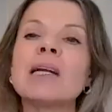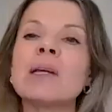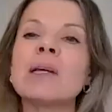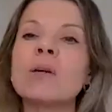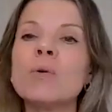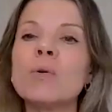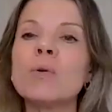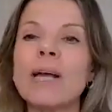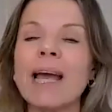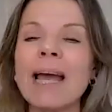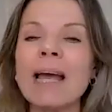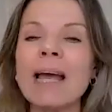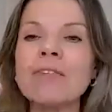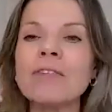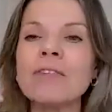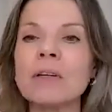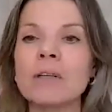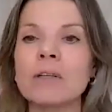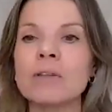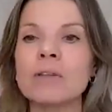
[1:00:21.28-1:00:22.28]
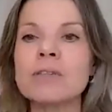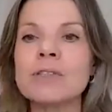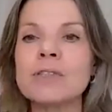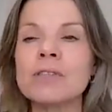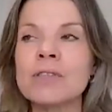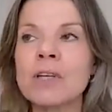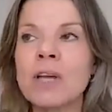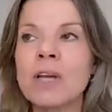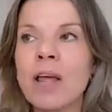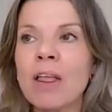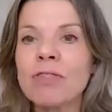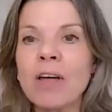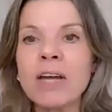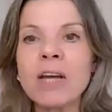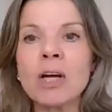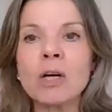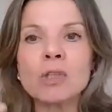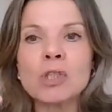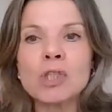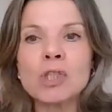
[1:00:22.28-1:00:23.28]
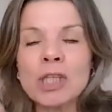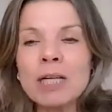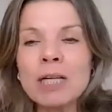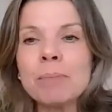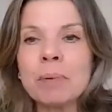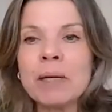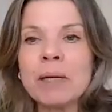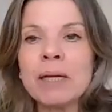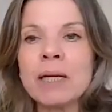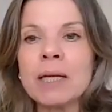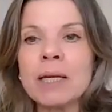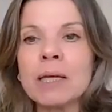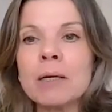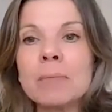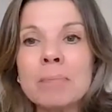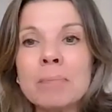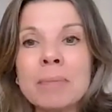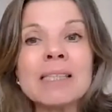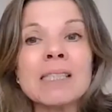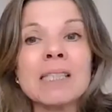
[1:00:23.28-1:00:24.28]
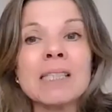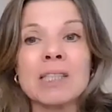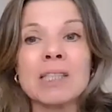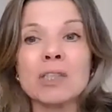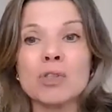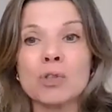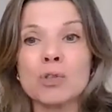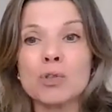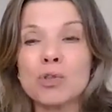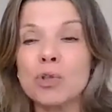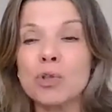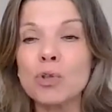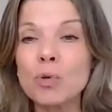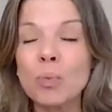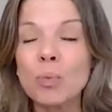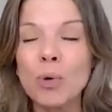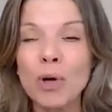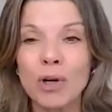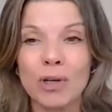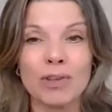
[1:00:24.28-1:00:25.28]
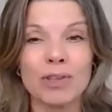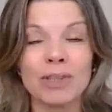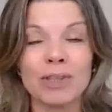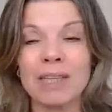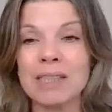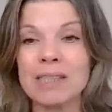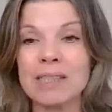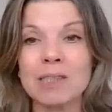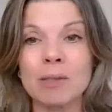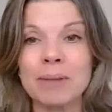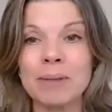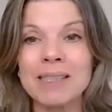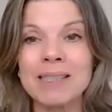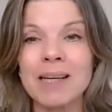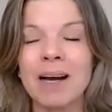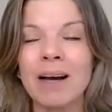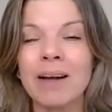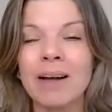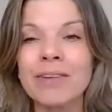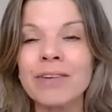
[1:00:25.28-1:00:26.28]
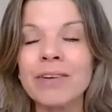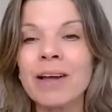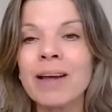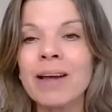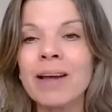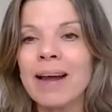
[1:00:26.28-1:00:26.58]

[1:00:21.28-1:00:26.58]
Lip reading: it look effortless, they are deeply committed to the work that needs to be done,